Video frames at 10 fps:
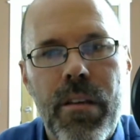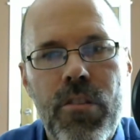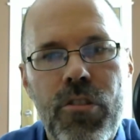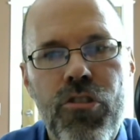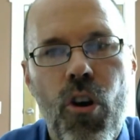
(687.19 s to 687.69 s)

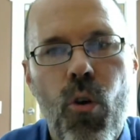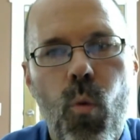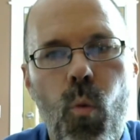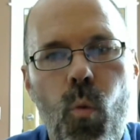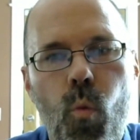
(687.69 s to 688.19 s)

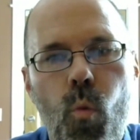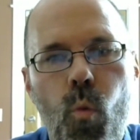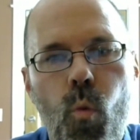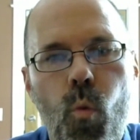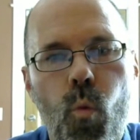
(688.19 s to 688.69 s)
So
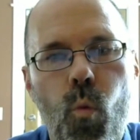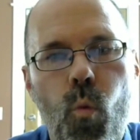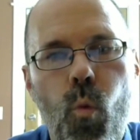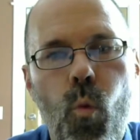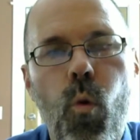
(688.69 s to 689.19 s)

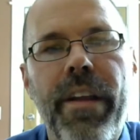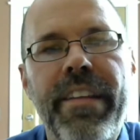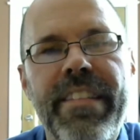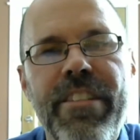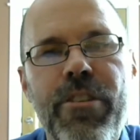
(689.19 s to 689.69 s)

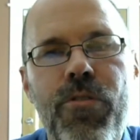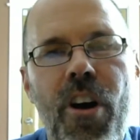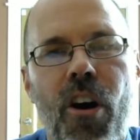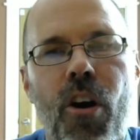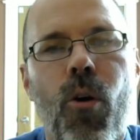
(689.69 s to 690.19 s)
once you
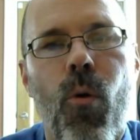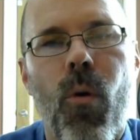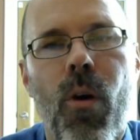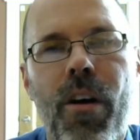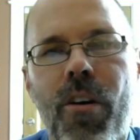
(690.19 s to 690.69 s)

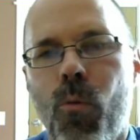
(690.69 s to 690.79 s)
know